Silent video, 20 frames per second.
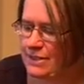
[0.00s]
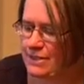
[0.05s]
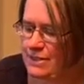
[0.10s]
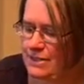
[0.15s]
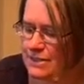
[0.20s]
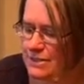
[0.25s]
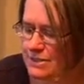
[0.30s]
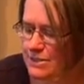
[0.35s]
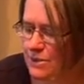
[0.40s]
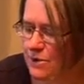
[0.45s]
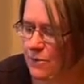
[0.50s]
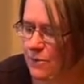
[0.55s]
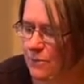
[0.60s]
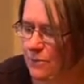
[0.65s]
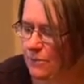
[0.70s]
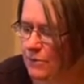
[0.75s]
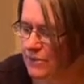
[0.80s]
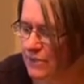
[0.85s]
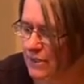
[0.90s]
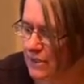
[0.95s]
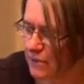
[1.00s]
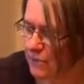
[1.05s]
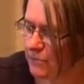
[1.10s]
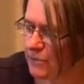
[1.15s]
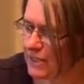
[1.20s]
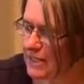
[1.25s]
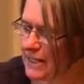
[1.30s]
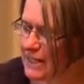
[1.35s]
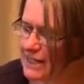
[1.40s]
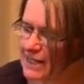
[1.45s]
So we
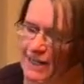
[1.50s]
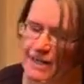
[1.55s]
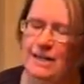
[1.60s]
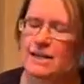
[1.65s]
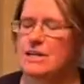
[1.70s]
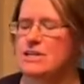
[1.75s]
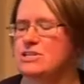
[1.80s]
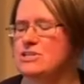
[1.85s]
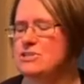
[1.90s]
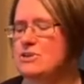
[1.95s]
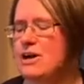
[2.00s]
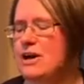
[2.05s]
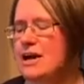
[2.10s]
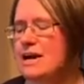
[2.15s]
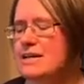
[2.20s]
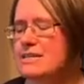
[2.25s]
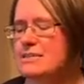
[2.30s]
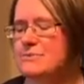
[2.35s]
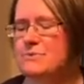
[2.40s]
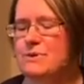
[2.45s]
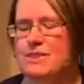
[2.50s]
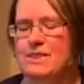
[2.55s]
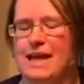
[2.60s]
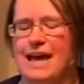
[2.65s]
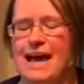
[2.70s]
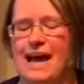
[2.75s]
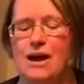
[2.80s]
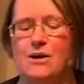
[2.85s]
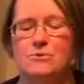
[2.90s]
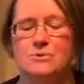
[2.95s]
need straws
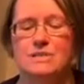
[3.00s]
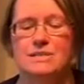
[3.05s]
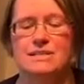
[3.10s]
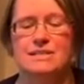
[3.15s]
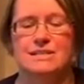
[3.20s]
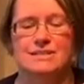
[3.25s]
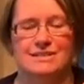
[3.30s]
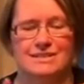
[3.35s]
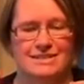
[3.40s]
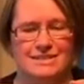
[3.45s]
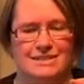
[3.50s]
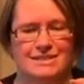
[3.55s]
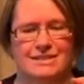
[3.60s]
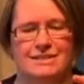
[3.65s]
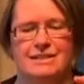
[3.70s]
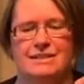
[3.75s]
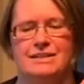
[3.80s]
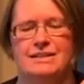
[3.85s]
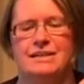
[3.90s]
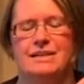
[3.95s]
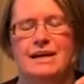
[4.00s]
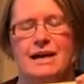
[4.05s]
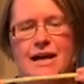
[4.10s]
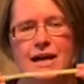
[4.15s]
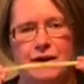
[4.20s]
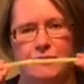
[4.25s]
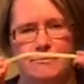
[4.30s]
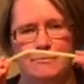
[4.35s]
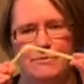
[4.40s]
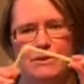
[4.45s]
without
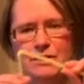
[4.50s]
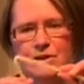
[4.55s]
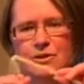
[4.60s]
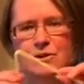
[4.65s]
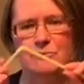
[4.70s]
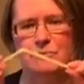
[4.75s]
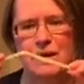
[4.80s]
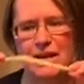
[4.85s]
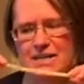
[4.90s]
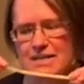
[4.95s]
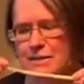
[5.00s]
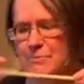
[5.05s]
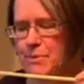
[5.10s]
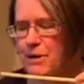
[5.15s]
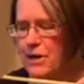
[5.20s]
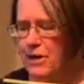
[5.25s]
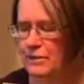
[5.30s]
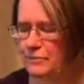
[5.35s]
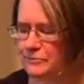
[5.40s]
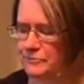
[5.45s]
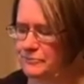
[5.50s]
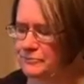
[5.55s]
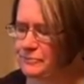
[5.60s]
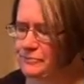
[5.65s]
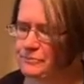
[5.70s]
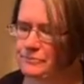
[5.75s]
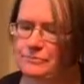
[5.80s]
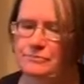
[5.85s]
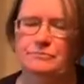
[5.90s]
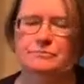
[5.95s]
the little bendy part.
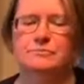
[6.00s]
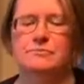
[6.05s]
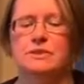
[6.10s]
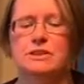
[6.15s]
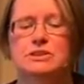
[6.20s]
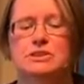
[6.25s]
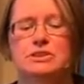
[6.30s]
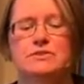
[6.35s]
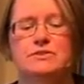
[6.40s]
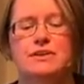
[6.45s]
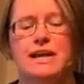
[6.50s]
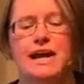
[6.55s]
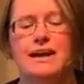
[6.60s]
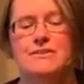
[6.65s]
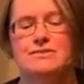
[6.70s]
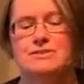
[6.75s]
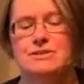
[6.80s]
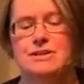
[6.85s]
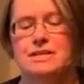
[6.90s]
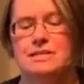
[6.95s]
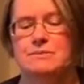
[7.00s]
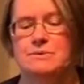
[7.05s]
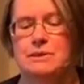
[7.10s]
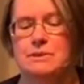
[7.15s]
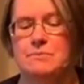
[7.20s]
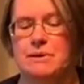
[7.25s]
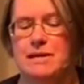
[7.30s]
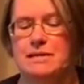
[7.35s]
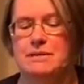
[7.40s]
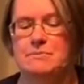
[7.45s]
So if you have straws with the
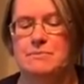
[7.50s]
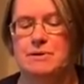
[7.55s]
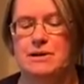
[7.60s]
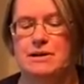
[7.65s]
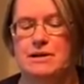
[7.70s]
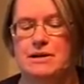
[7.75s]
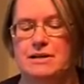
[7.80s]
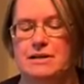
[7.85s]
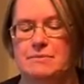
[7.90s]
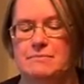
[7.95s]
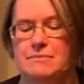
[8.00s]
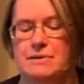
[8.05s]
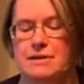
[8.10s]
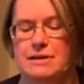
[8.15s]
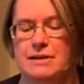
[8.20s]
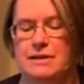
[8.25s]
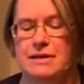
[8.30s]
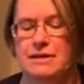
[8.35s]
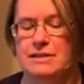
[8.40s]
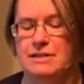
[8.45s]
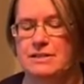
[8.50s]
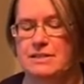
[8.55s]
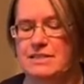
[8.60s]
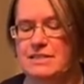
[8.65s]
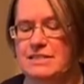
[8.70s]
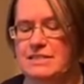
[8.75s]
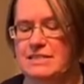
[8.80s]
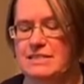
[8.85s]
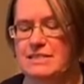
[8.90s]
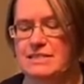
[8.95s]
bendy part in them,
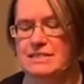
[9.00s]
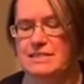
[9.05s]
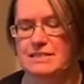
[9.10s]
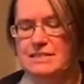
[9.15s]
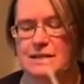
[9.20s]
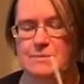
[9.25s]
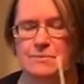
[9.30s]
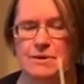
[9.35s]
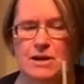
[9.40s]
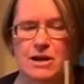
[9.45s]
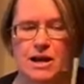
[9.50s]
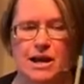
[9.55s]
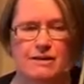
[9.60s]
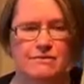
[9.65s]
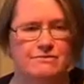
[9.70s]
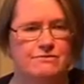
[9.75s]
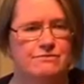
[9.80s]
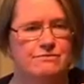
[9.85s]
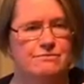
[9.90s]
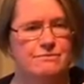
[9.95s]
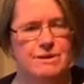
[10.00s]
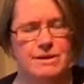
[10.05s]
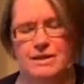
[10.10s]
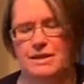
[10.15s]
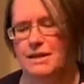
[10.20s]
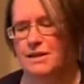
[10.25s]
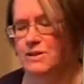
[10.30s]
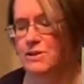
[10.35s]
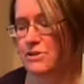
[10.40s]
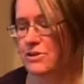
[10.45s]
just snip it off and
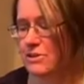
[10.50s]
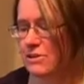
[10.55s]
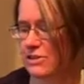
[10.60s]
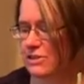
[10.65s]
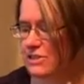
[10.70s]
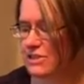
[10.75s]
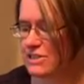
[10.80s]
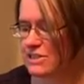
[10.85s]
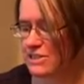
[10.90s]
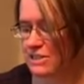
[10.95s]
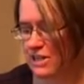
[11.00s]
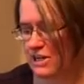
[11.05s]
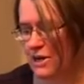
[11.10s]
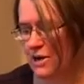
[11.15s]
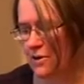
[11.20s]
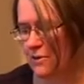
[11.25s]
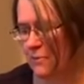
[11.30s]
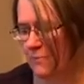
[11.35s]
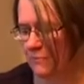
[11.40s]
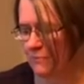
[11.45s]
then you're good to go.